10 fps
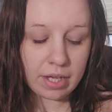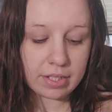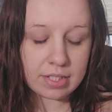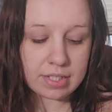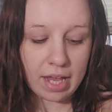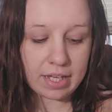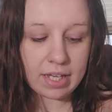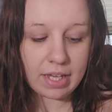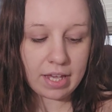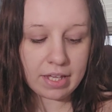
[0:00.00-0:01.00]
And
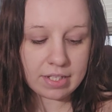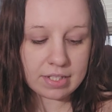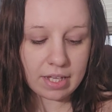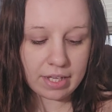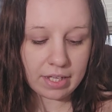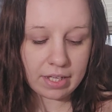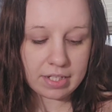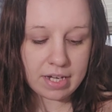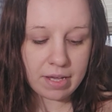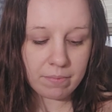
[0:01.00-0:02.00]
Psyche is like a
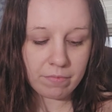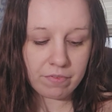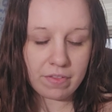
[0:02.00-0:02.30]
nymph